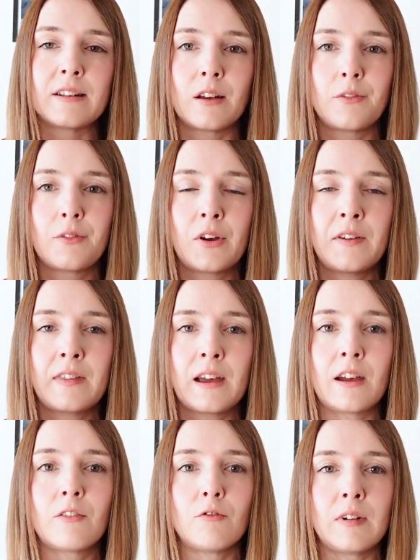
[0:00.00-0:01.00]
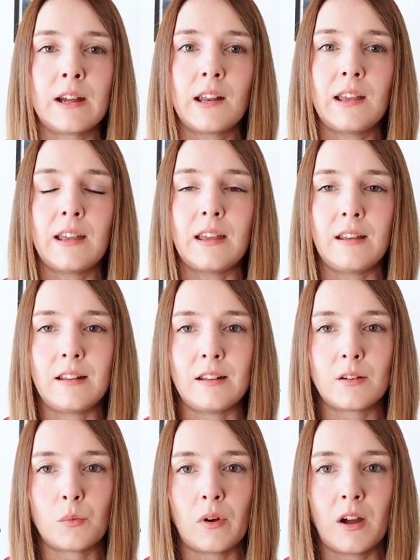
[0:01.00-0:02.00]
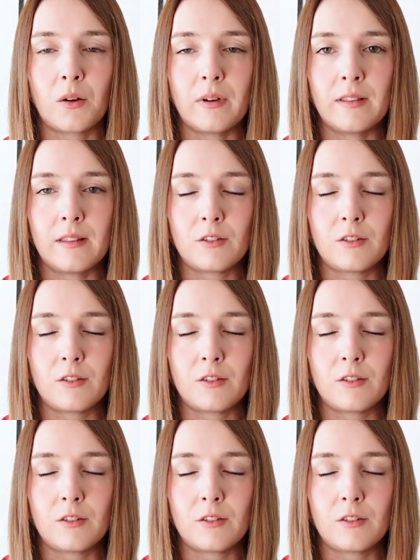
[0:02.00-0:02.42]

and I find that really easy to work with.